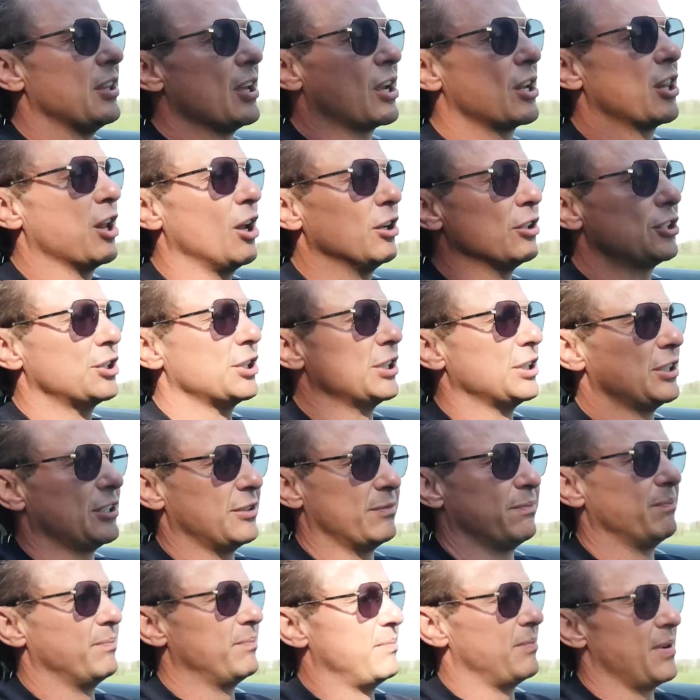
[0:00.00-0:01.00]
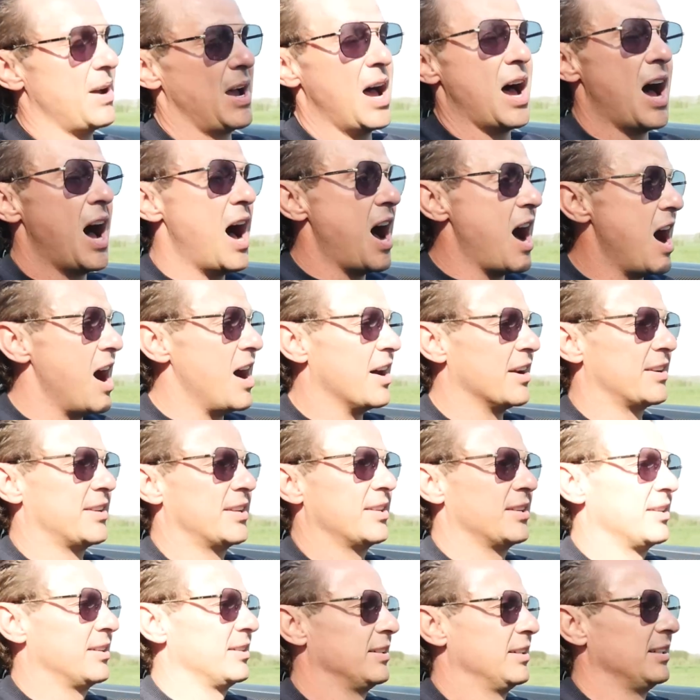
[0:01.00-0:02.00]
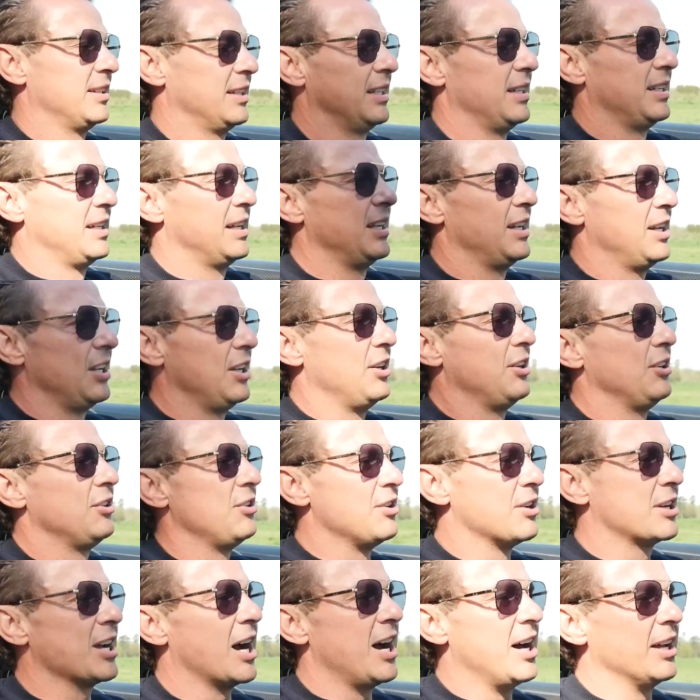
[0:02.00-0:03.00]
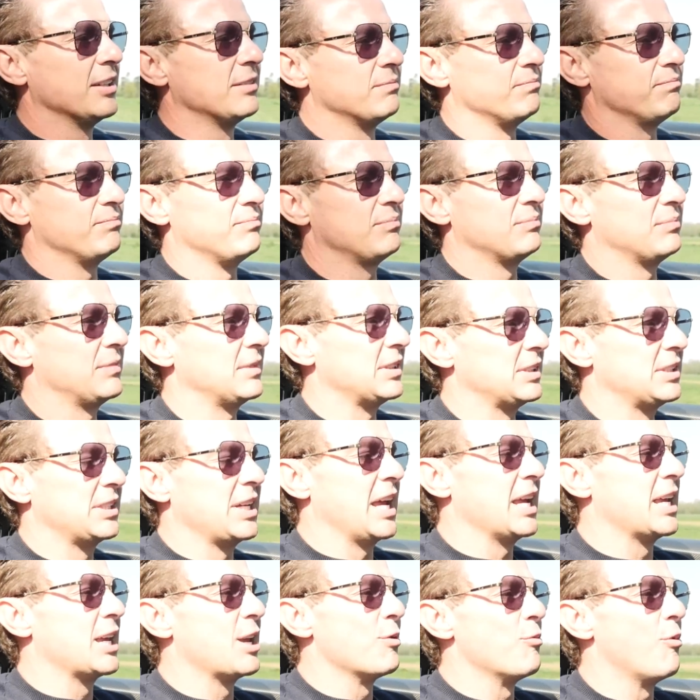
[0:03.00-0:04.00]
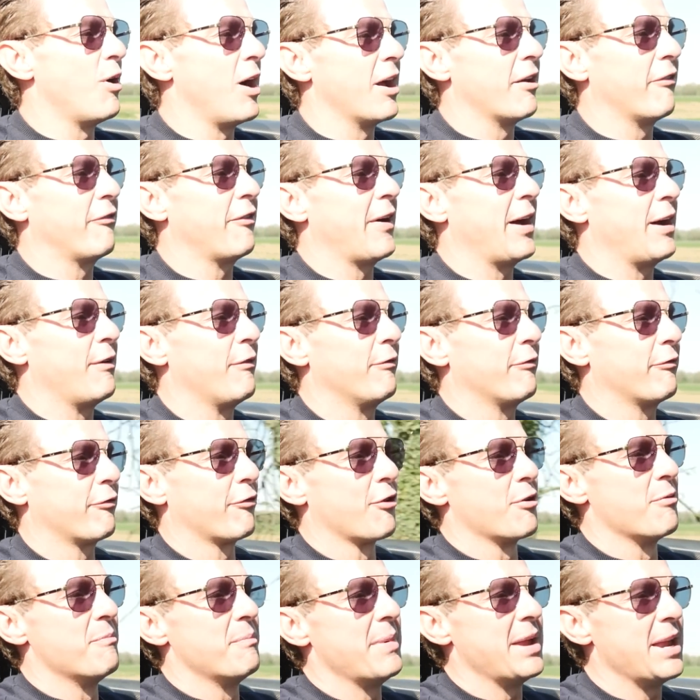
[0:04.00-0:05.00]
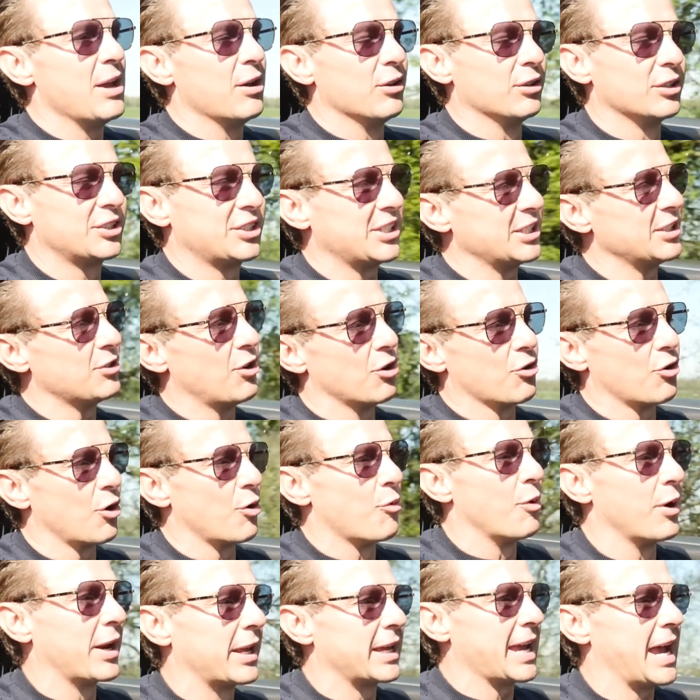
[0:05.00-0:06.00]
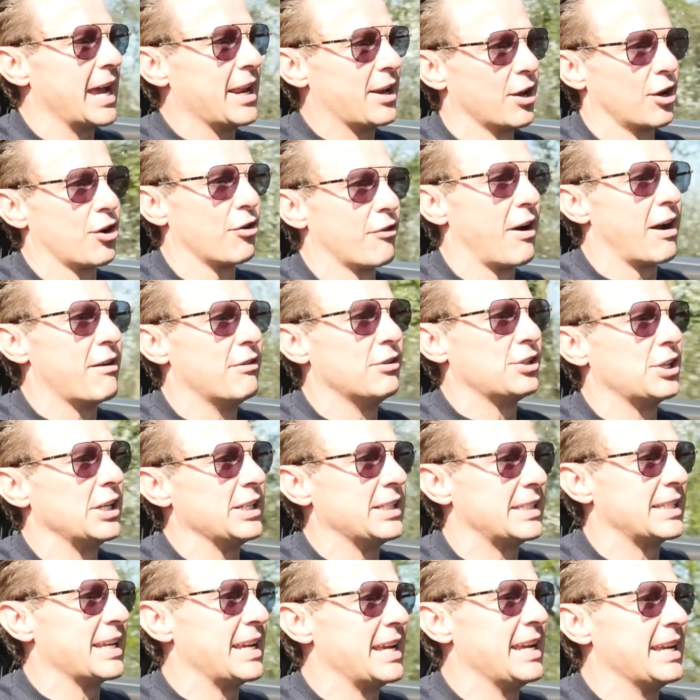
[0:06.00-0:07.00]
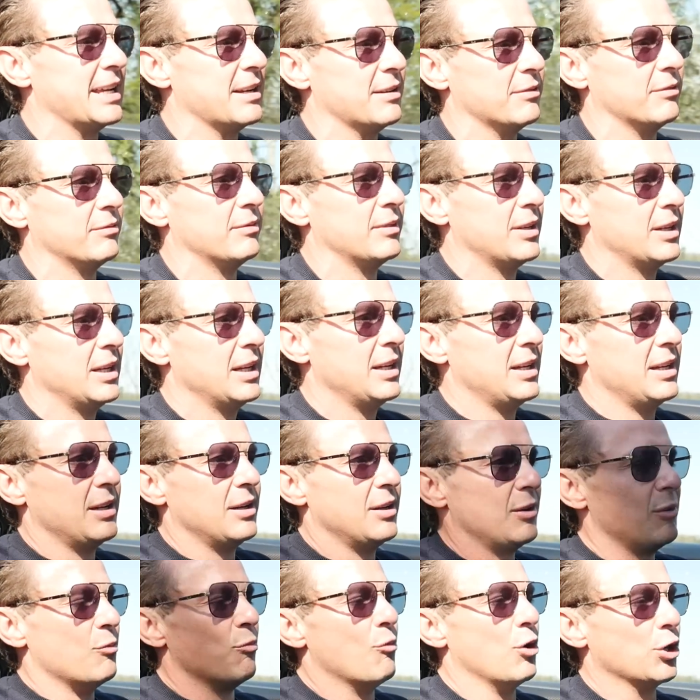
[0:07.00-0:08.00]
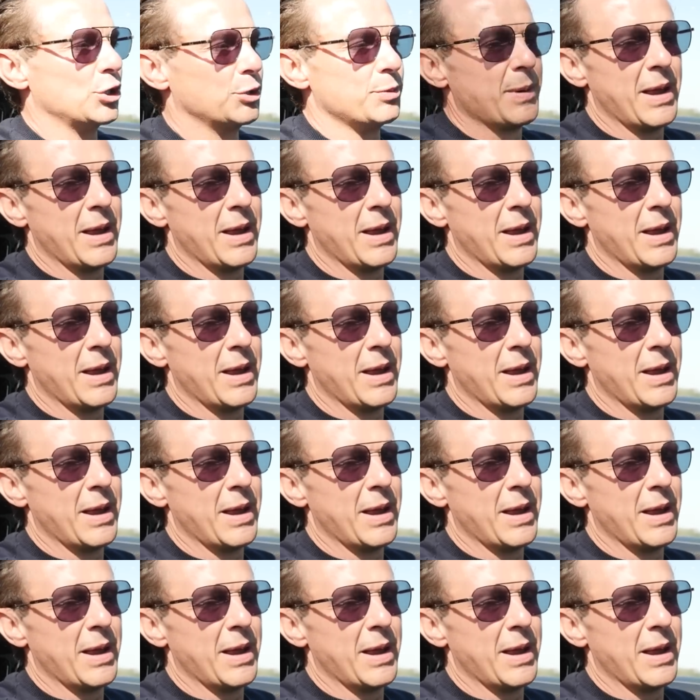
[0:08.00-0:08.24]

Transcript: The clutch is hard. You can't take your wife out for a meal. She's not going to want to get in a Carrera GT and watch me